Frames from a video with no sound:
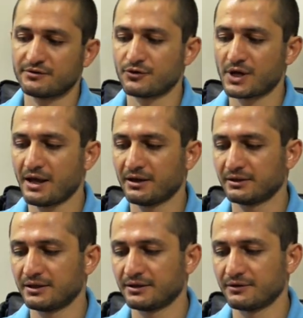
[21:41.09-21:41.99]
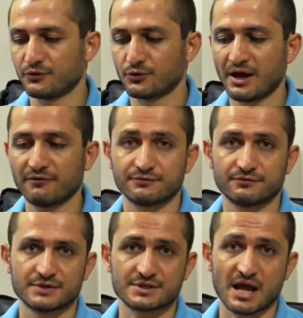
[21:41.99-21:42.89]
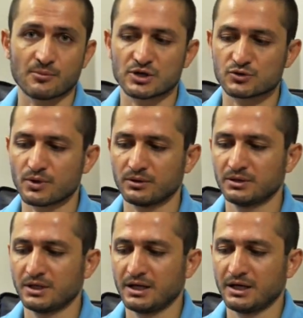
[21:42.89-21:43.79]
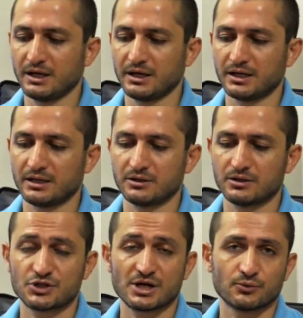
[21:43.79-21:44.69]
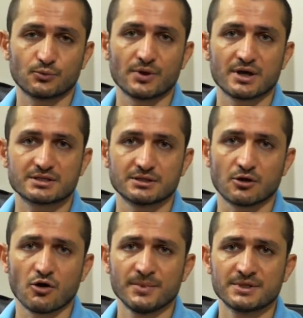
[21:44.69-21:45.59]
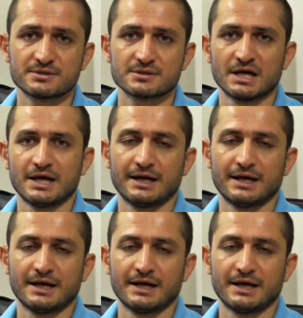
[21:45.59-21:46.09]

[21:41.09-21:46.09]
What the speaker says: if you have this camera as well. Share it with us in the comments.